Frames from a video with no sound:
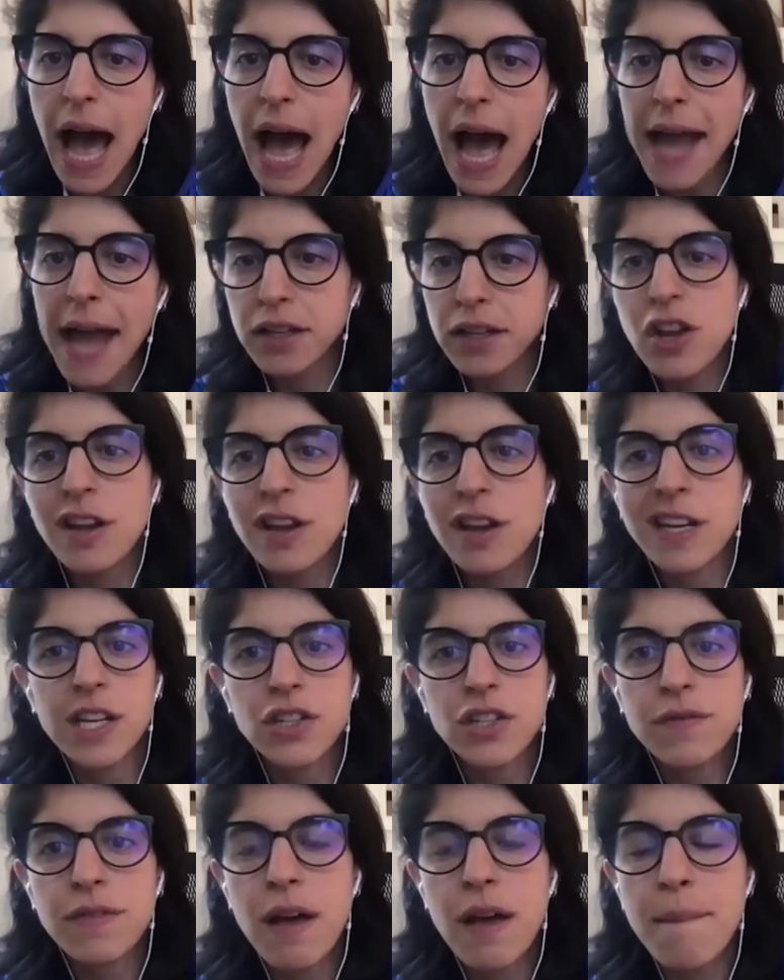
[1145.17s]
I touched on
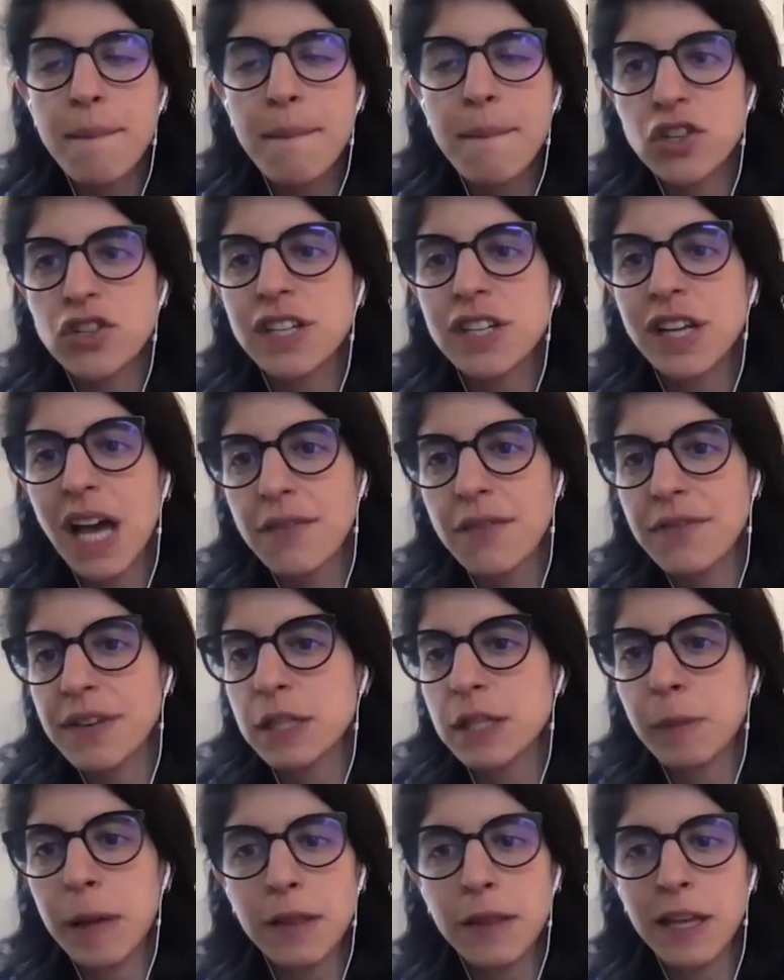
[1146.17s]
each of them, but just to kind
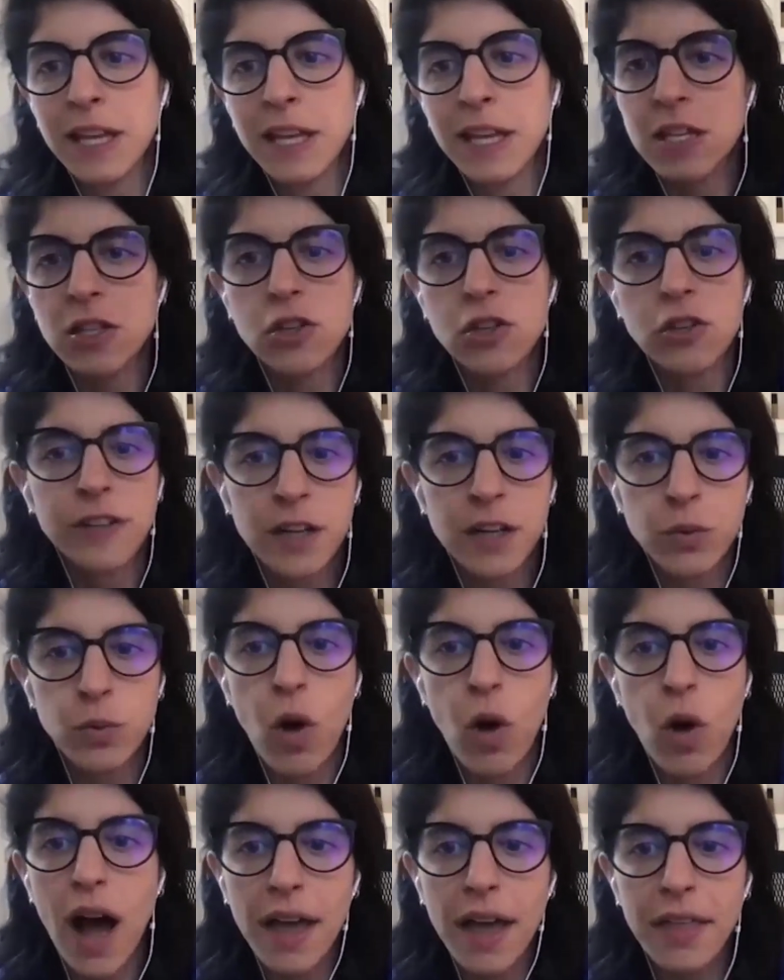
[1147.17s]
of explain the history
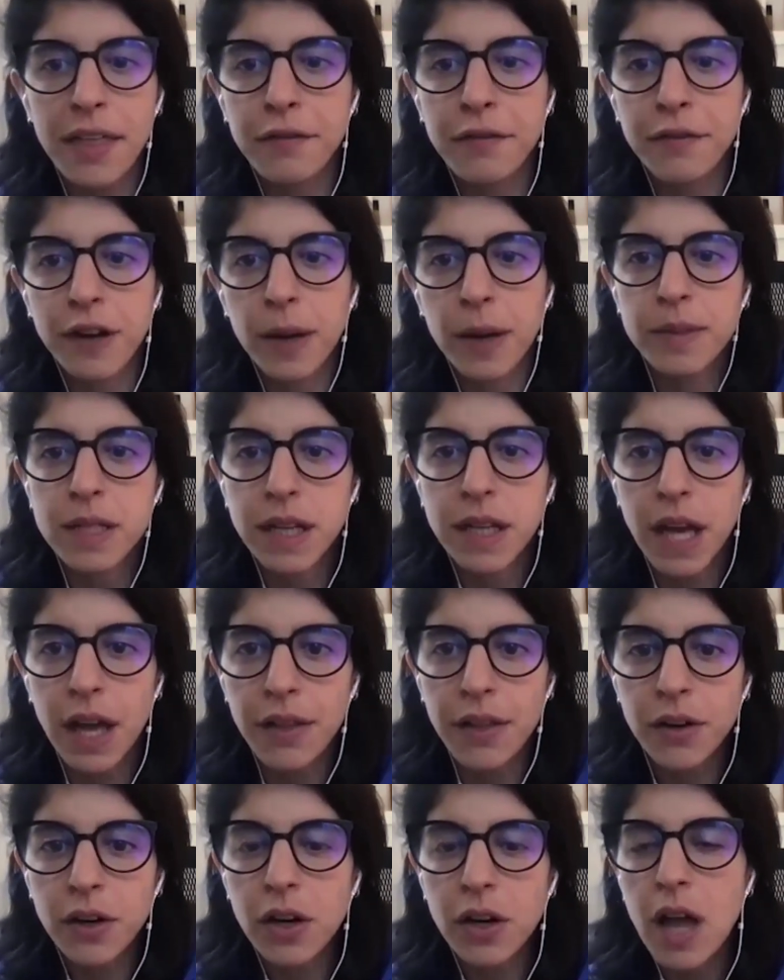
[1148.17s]
and why they've come
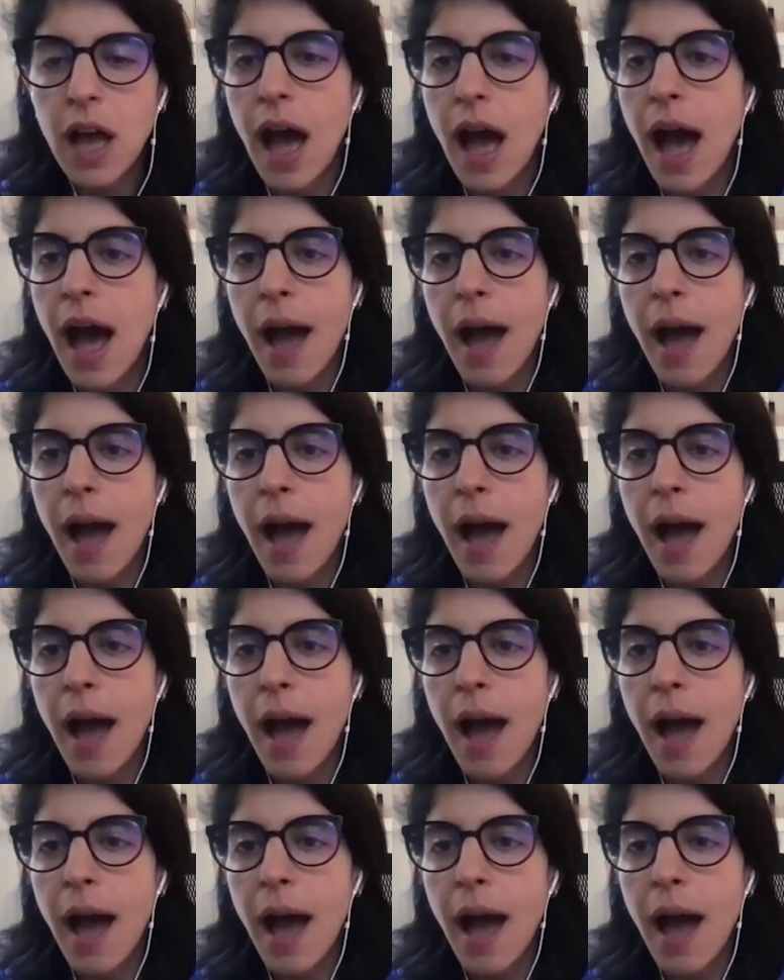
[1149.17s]
together.